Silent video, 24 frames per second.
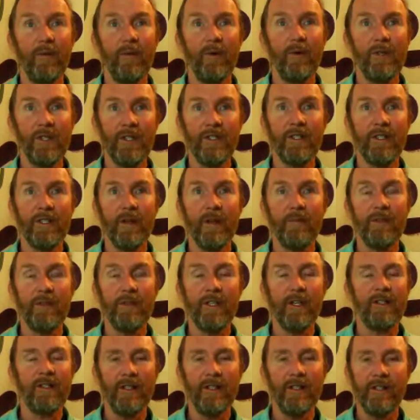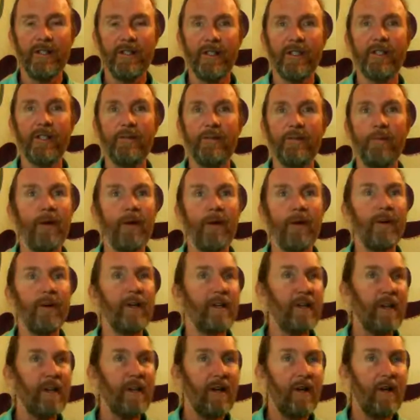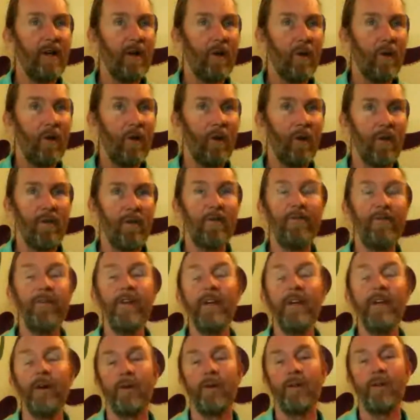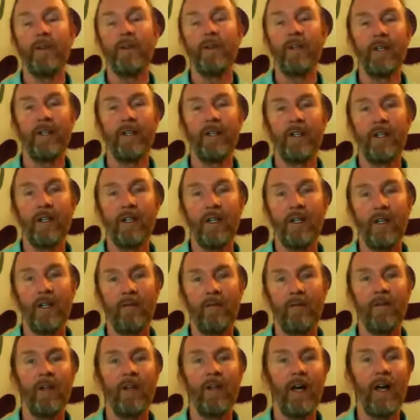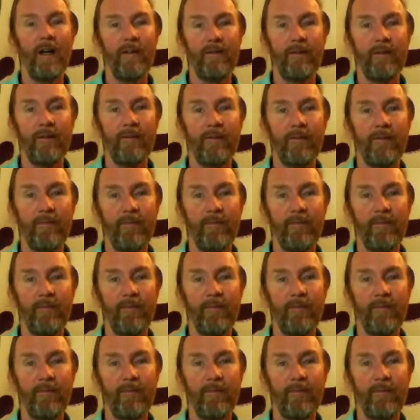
which in some sense is the spirit or the field of life.